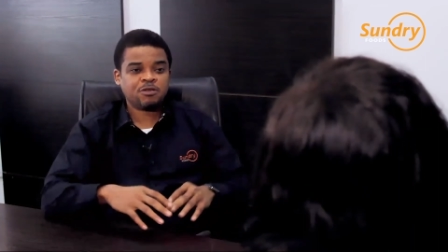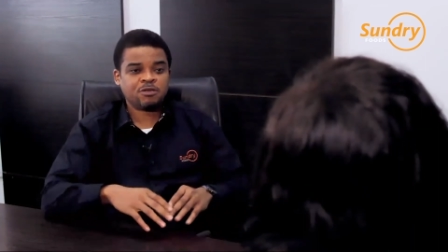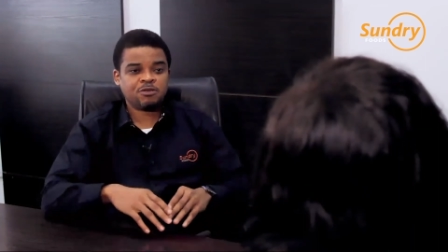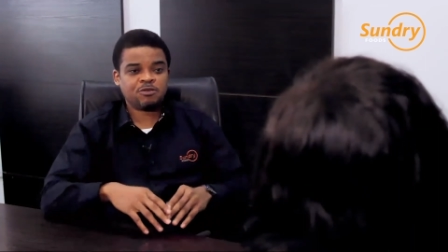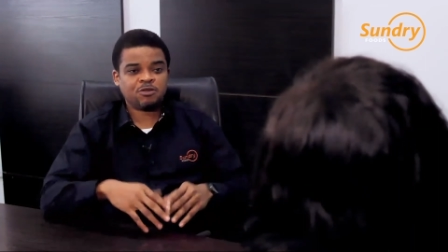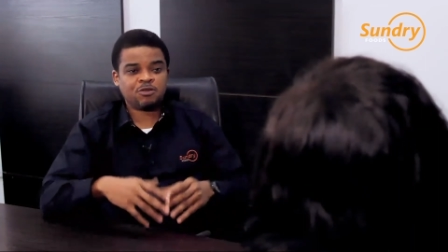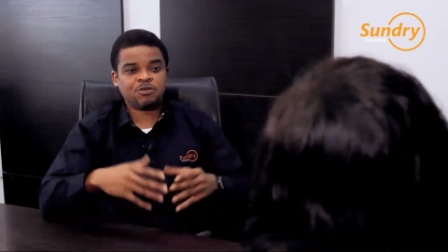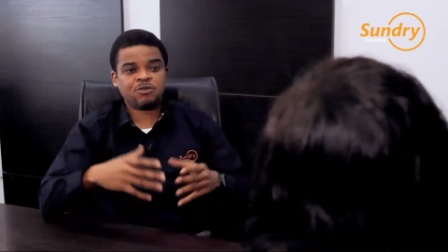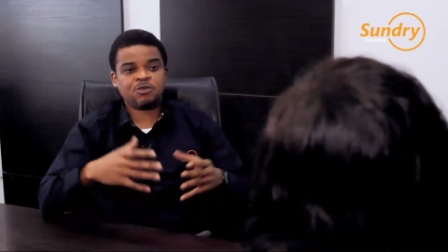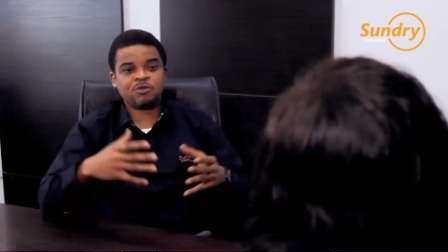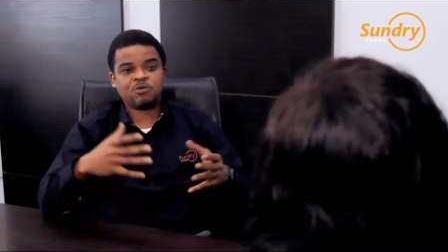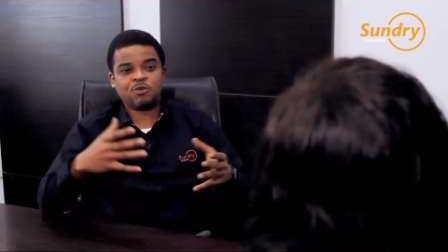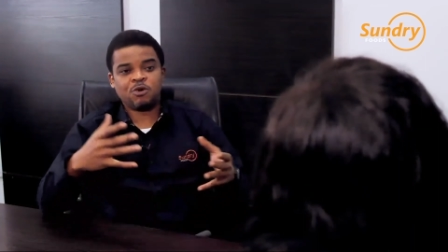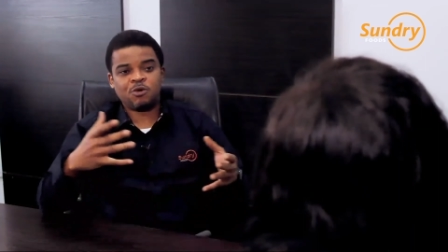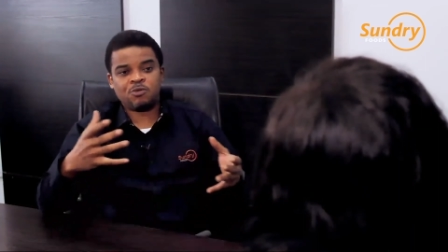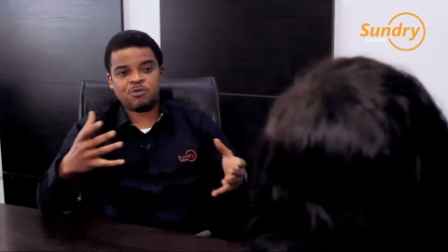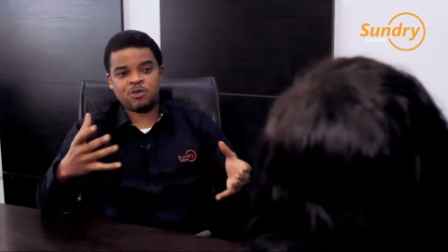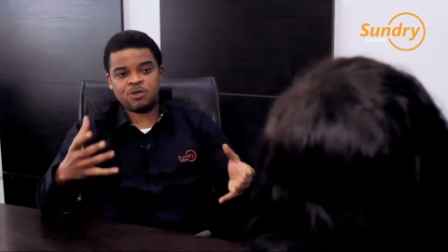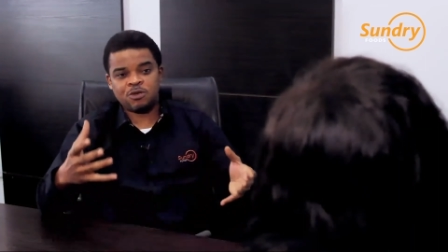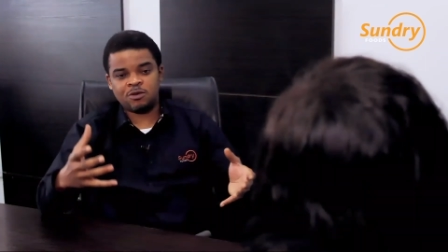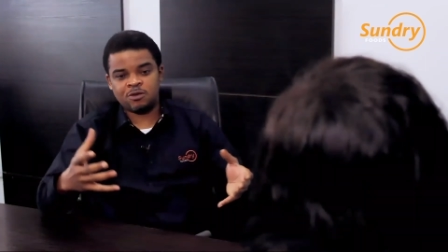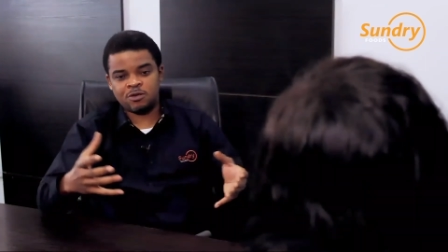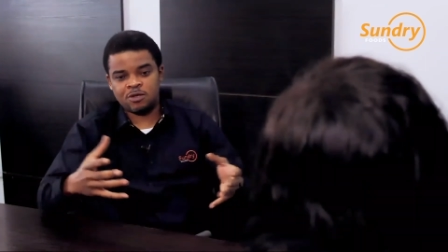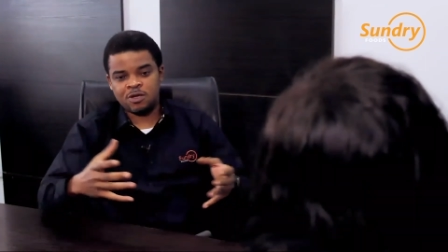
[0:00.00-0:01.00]
introduce more
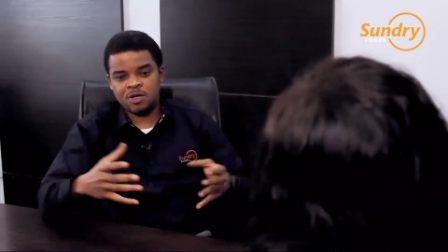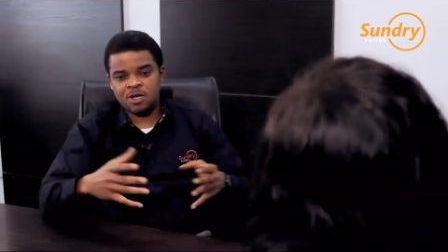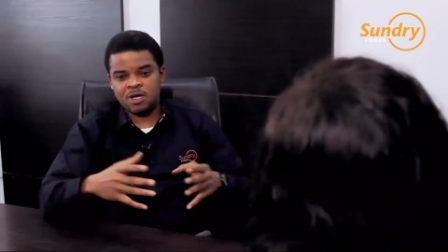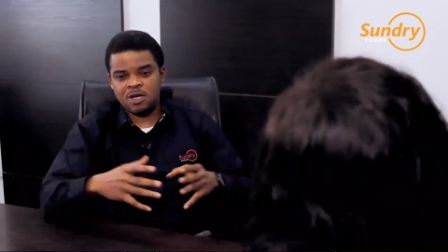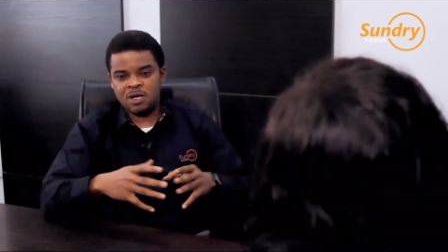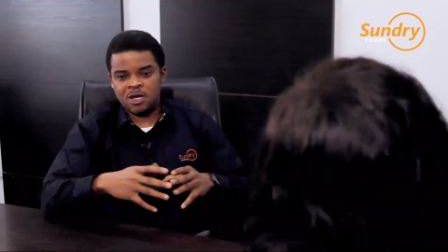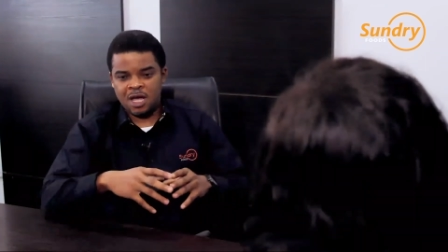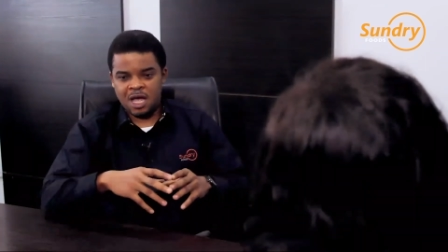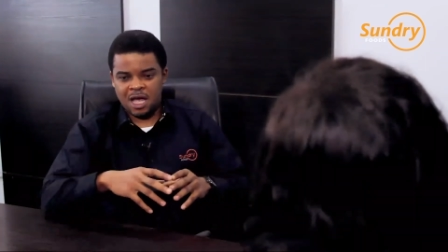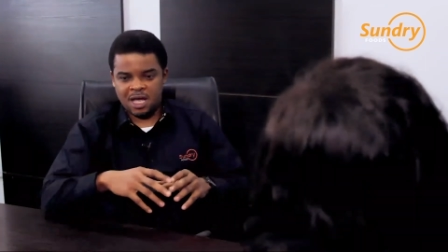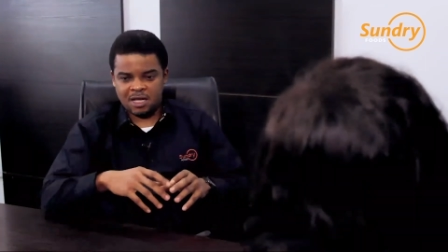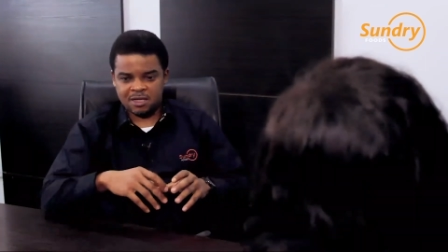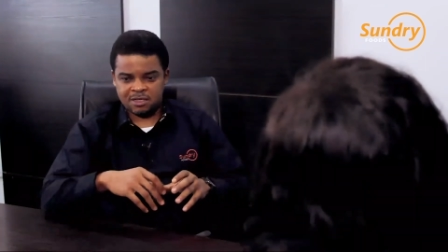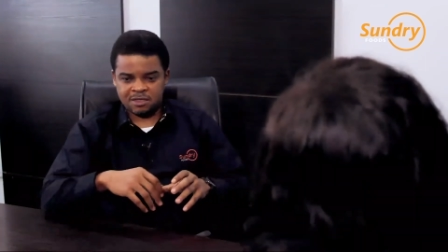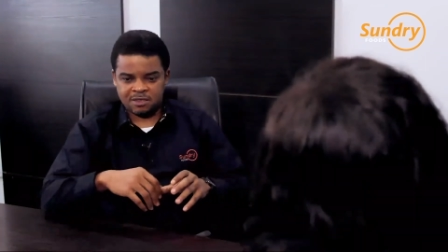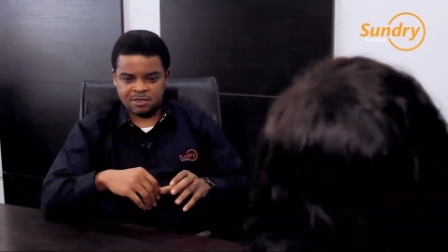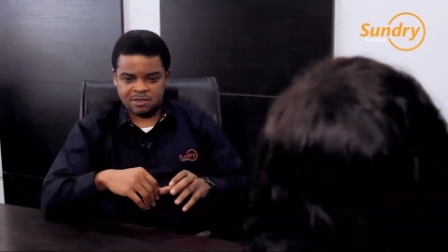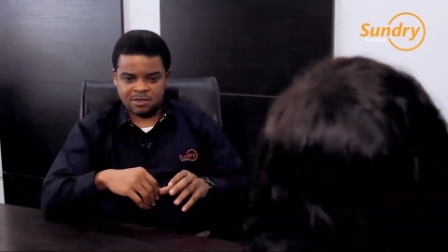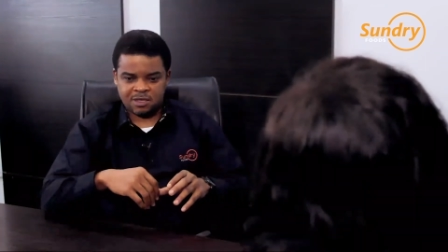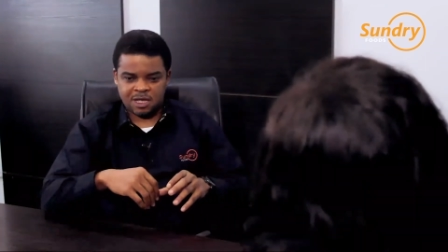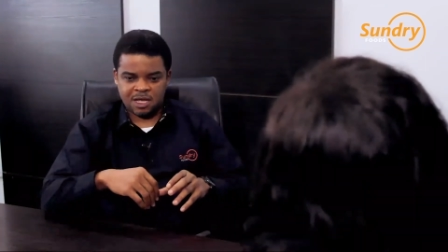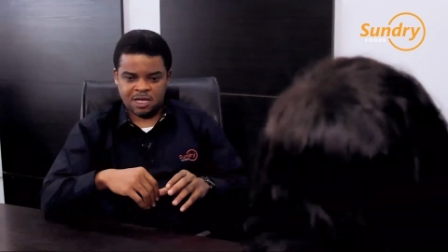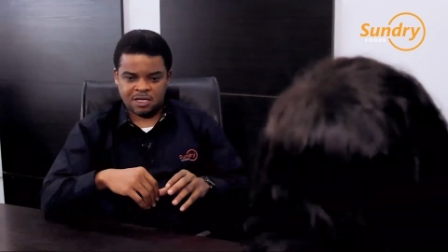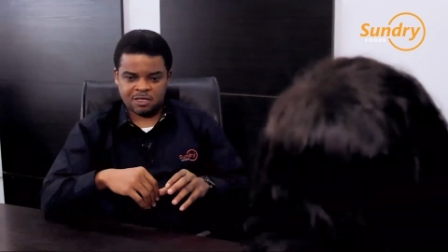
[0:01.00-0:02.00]
meals,
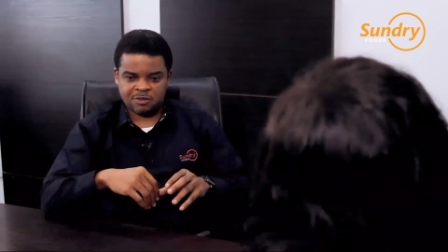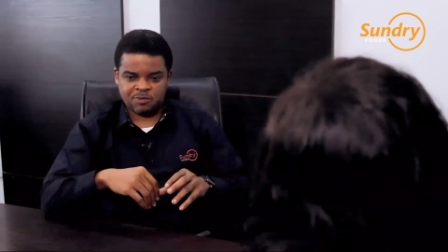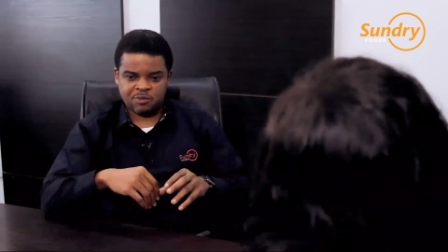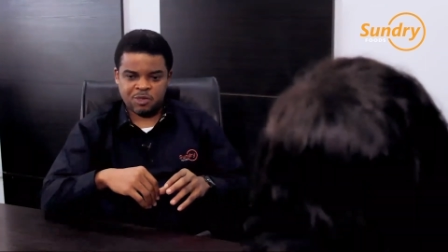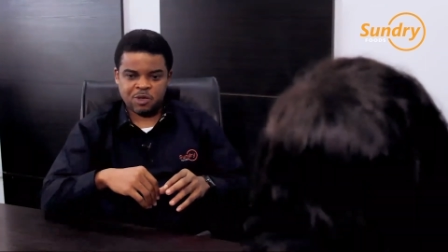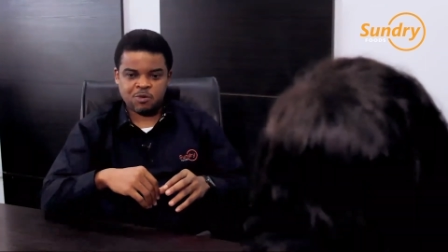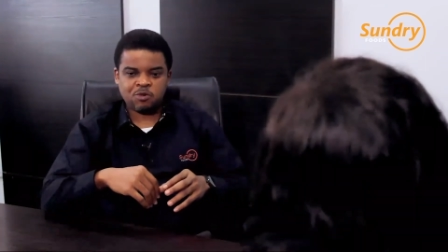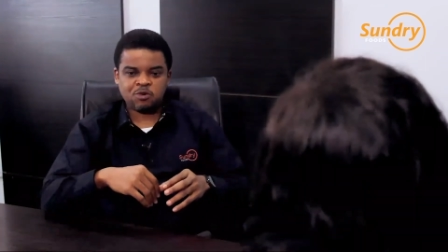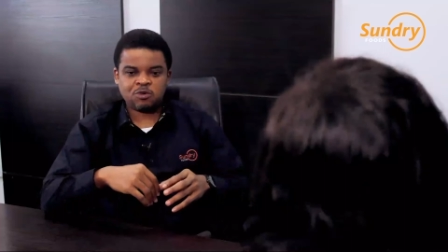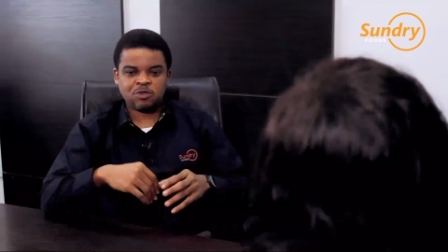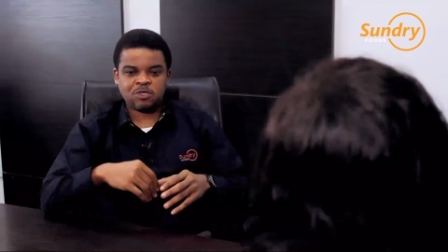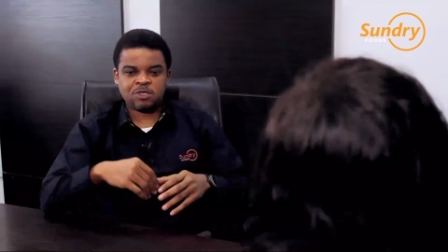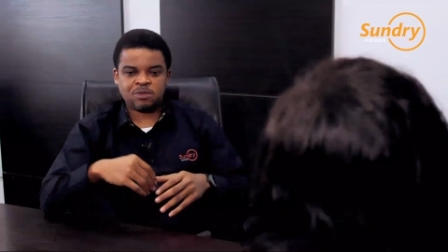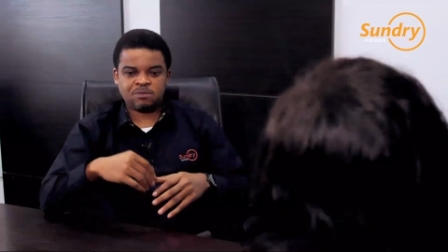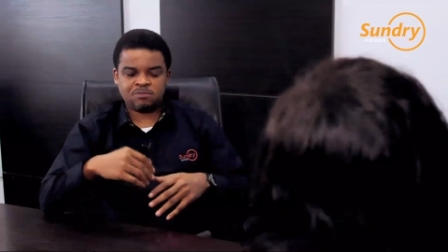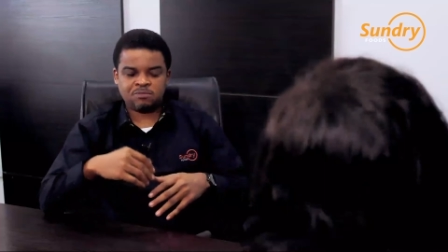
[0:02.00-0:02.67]
as as people